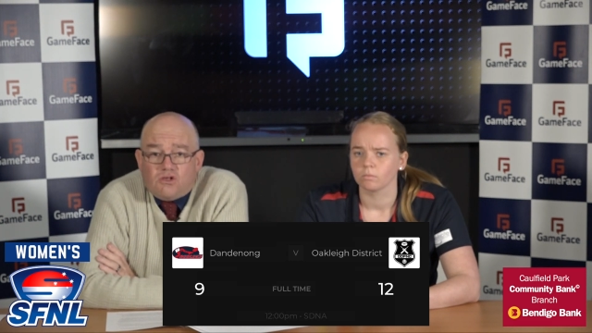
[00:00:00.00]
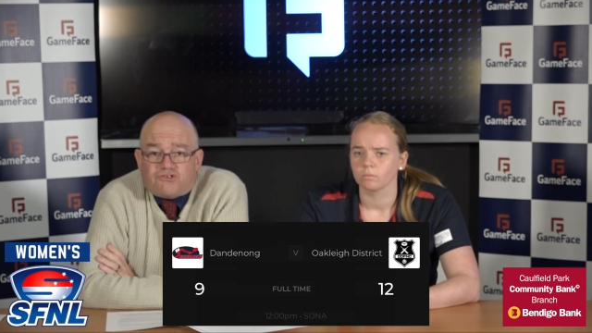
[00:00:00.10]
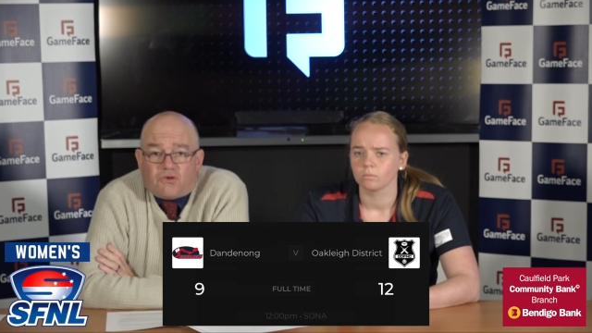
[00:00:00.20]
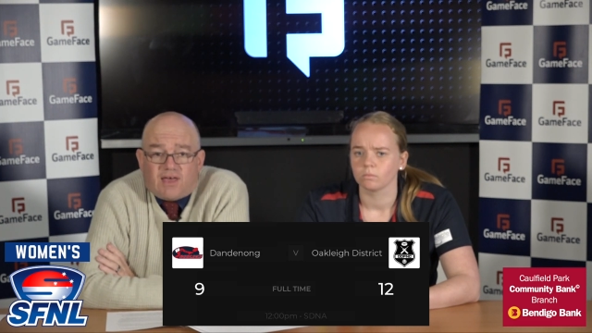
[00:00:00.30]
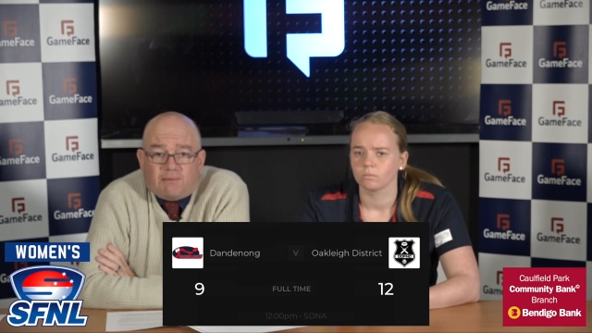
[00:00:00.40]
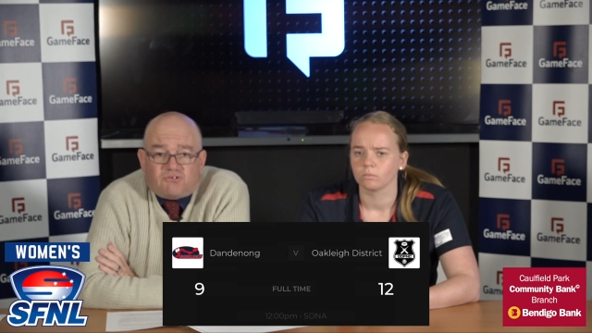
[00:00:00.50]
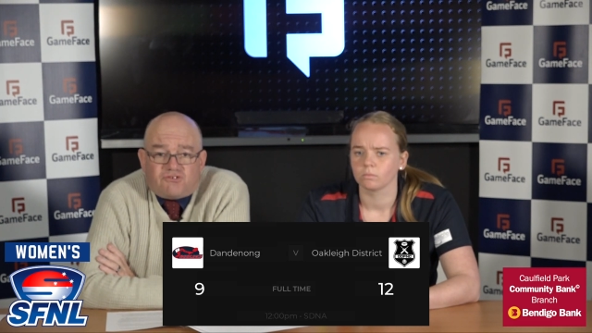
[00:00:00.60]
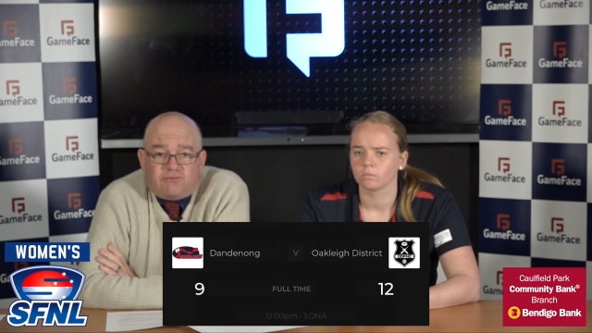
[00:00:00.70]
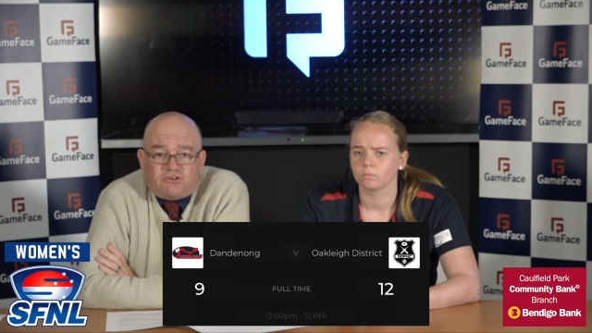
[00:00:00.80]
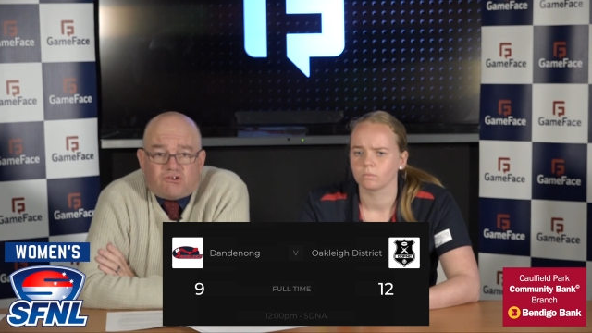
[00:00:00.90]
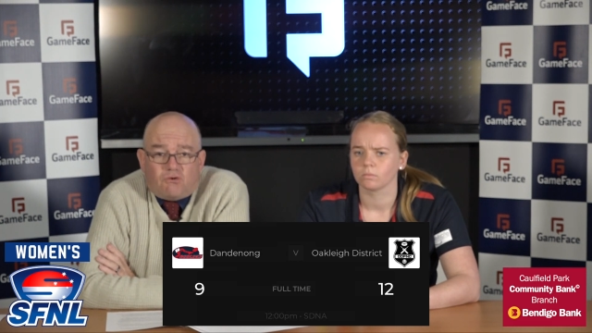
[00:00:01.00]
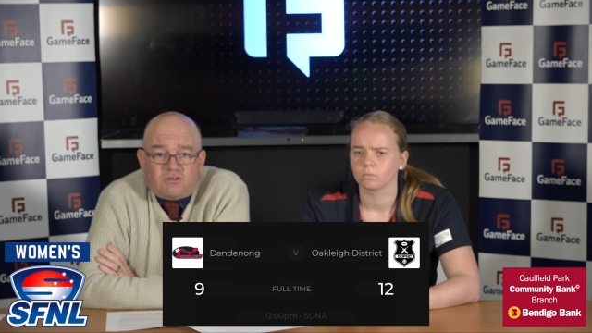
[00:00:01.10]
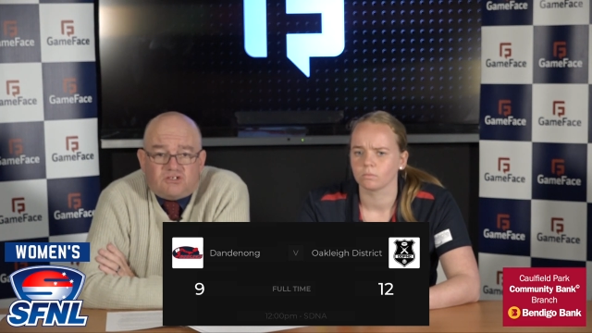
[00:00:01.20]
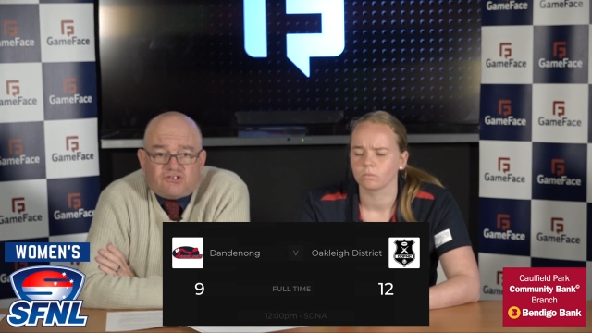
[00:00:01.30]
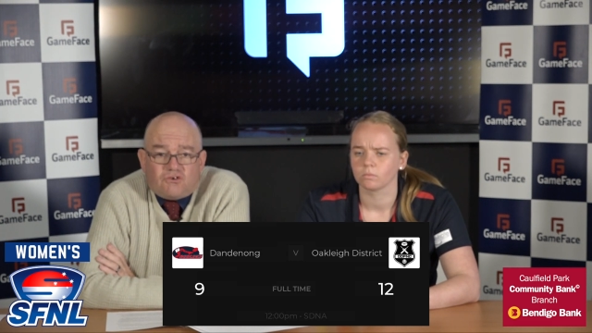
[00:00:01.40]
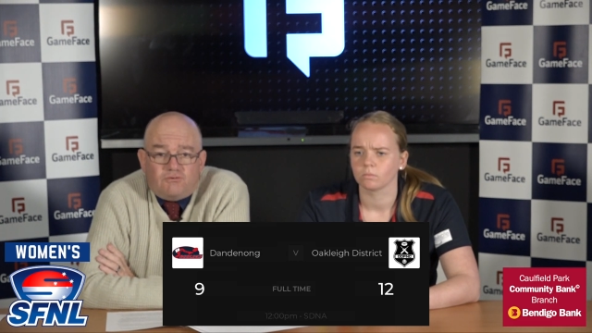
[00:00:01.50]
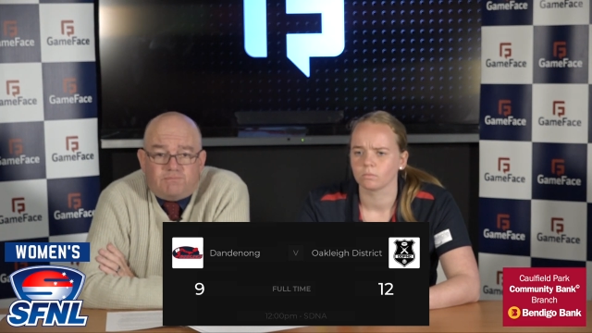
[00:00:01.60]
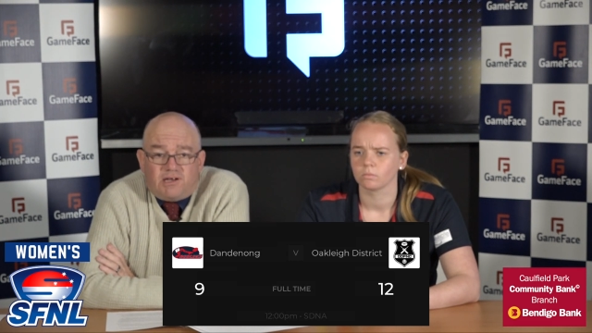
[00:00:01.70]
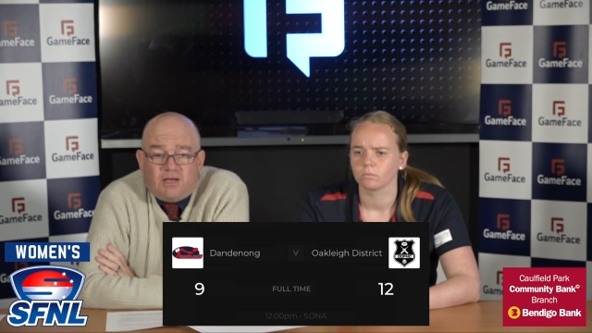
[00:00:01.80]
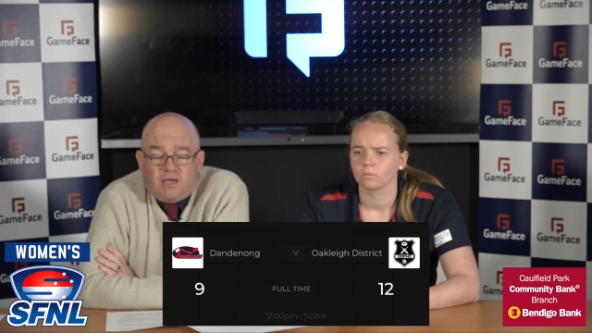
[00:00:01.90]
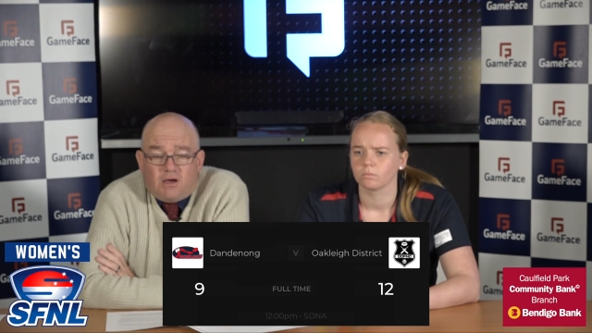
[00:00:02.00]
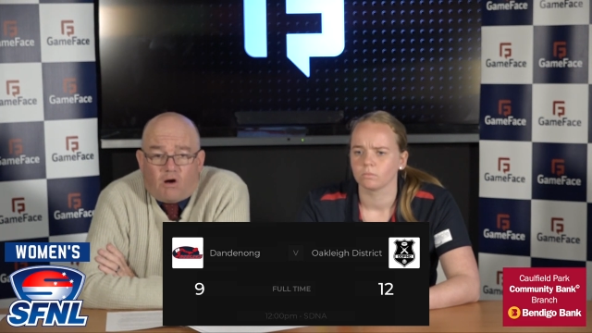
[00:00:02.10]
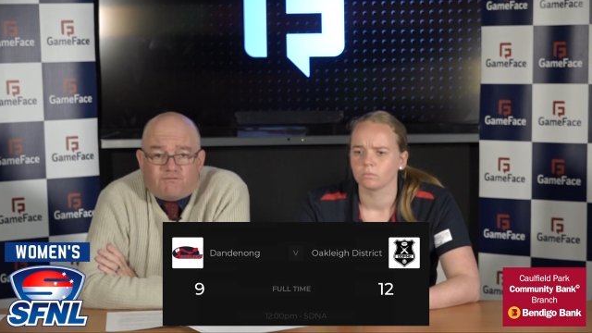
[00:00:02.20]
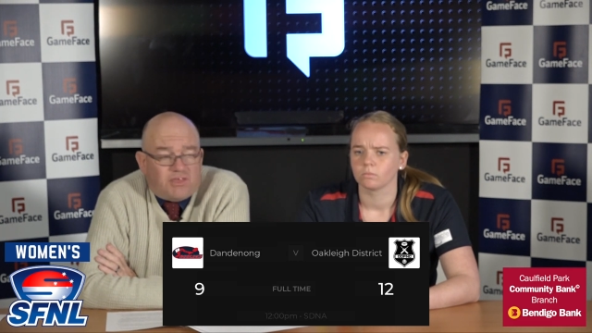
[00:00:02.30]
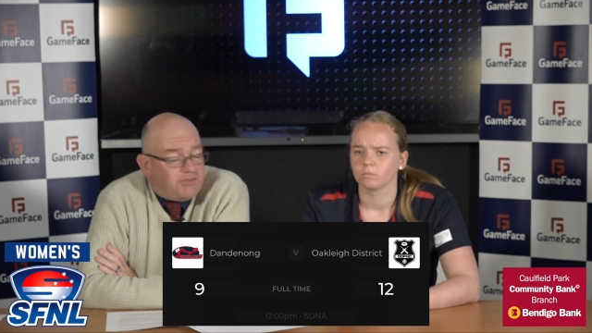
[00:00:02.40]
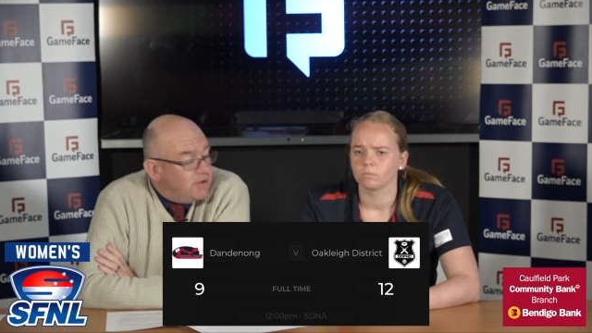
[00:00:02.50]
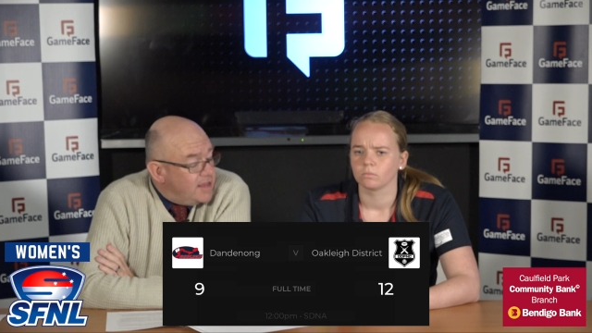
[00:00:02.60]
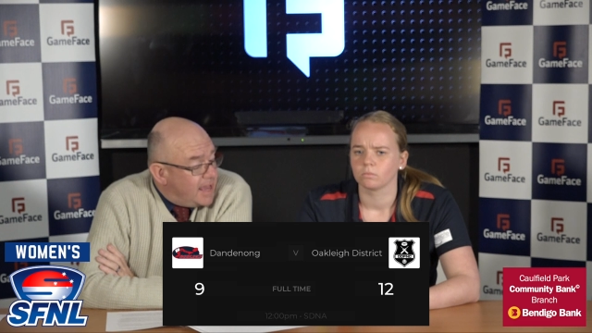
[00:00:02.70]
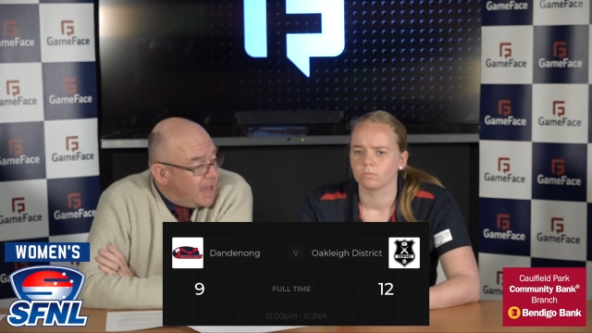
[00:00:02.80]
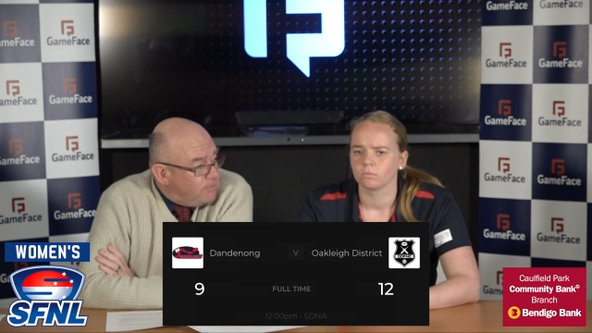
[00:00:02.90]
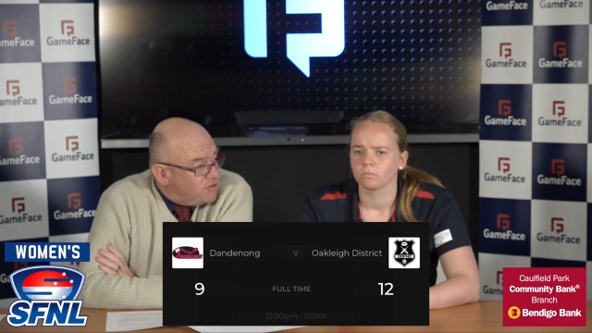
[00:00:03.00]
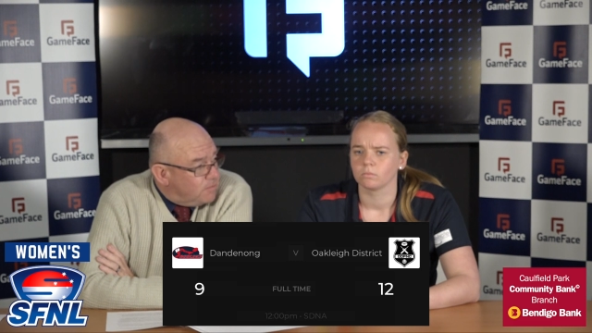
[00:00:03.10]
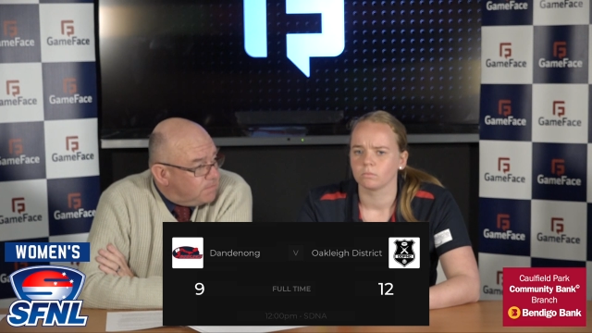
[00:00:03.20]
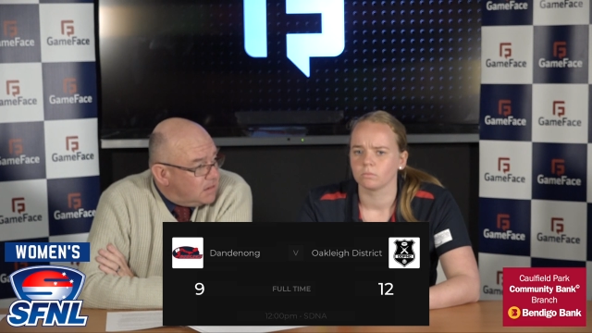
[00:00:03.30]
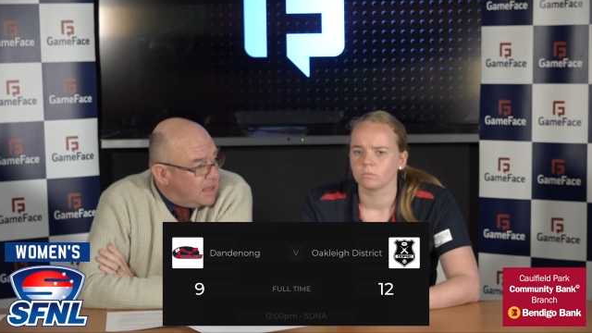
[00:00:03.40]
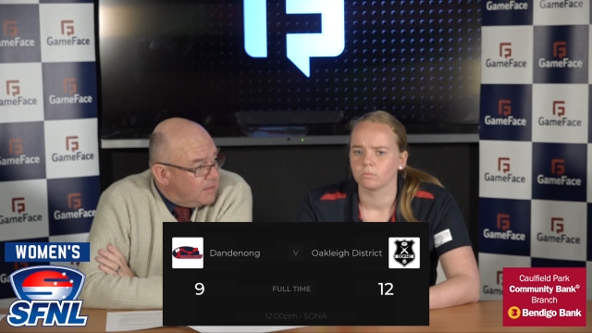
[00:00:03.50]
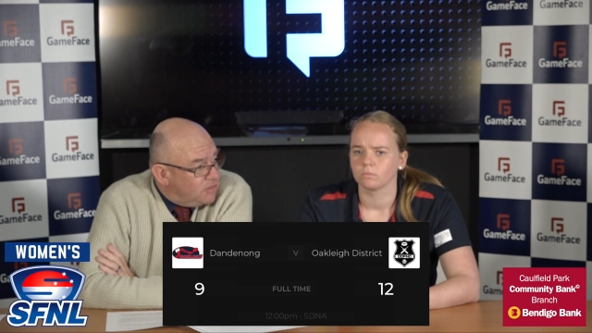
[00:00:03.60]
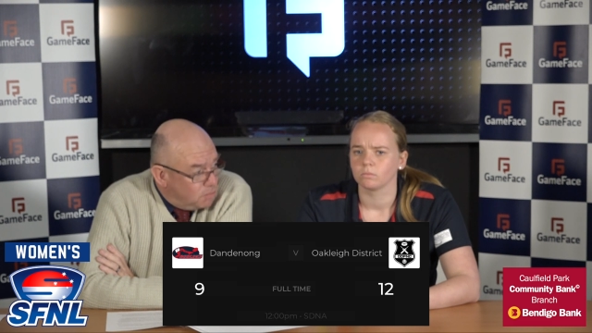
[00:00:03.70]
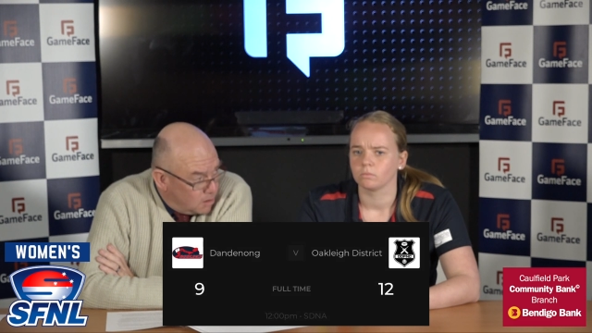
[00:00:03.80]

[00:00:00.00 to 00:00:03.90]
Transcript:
Speaker 1: so that was the result that stood. But of the three games that, play, that